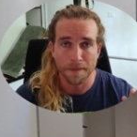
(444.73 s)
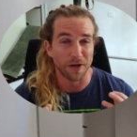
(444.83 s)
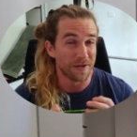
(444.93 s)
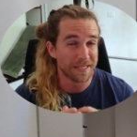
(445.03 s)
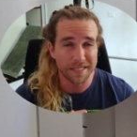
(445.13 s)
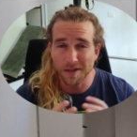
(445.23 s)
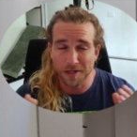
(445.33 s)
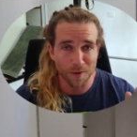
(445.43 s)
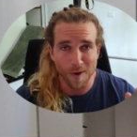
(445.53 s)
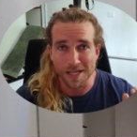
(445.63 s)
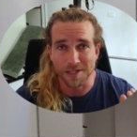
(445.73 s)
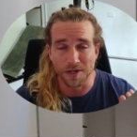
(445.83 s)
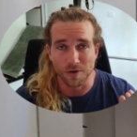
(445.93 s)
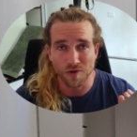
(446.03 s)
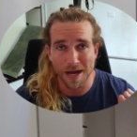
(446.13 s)
There are a zillion ways to
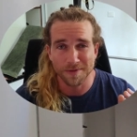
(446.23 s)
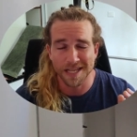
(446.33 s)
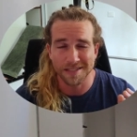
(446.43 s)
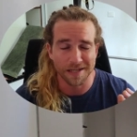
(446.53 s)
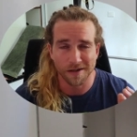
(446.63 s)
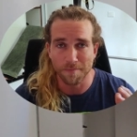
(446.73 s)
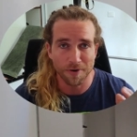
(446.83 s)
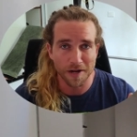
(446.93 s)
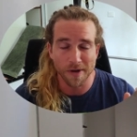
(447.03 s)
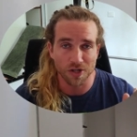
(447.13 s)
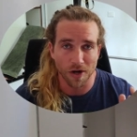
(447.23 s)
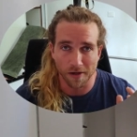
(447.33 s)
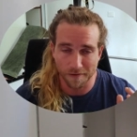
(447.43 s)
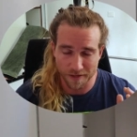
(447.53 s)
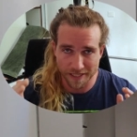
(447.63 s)
do drop sets, and pretty much
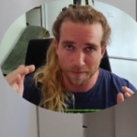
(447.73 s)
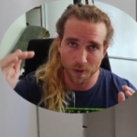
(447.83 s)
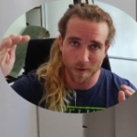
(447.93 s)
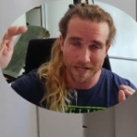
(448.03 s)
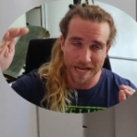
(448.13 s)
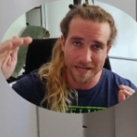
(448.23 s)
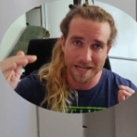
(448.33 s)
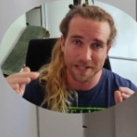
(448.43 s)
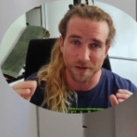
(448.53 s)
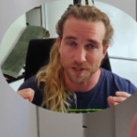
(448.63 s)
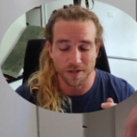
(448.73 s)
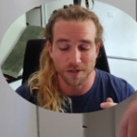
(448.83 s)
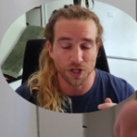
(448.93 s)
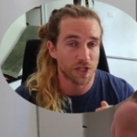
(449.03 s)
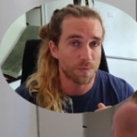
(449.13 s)
all of the subsequent techniques are
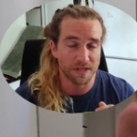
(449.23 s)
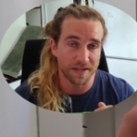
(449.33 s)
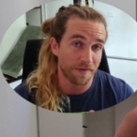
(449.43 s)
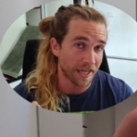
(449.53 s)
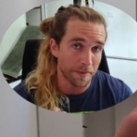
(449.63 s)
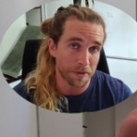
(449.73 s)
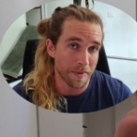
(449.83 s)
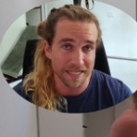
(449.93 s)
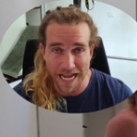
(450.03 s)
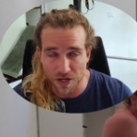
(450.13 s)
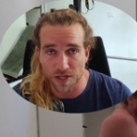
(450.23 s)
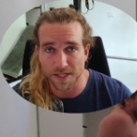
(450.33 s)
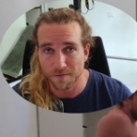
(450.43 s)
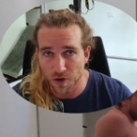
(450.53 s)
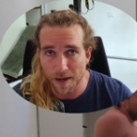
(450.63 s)
just specific
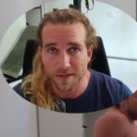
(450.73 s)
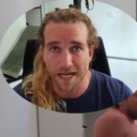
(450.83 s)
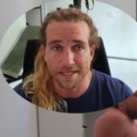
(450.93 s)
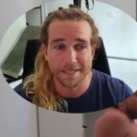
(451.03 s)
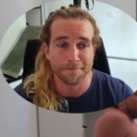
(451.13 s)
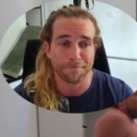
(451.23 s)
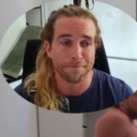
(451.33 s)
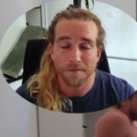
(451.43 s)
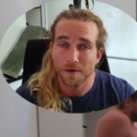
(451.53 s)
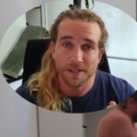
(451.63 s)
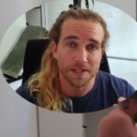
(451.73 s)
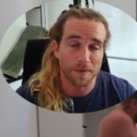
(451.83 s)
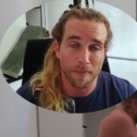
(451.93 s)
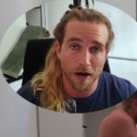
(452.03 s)
implementations of drop sets. The first is the